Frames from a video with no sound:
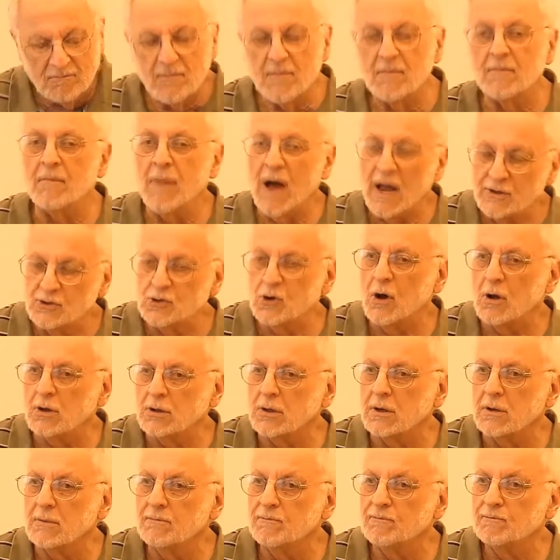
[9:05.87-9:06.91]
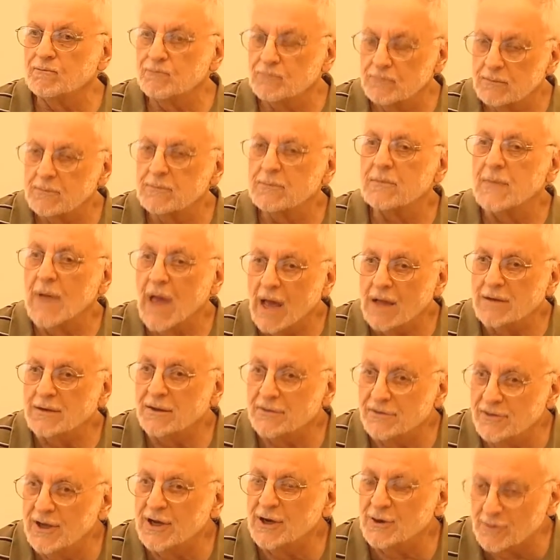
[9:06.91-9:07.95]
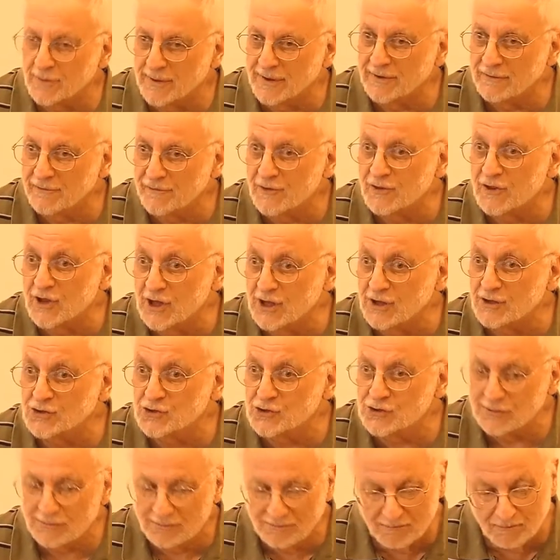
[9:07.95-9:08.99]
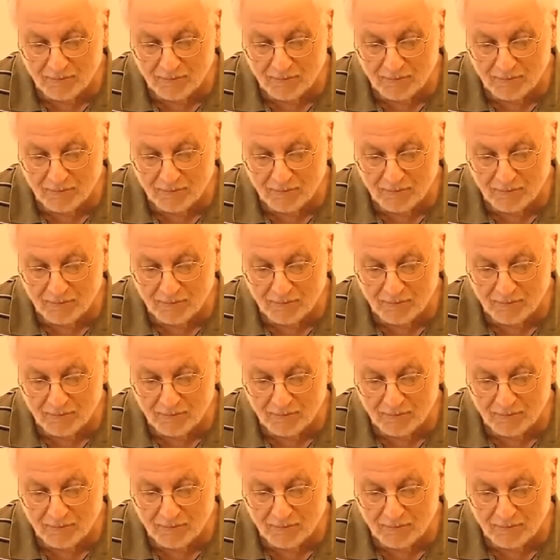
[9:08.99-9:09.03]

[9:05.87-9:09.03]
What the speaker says: My daughter had a theory for this.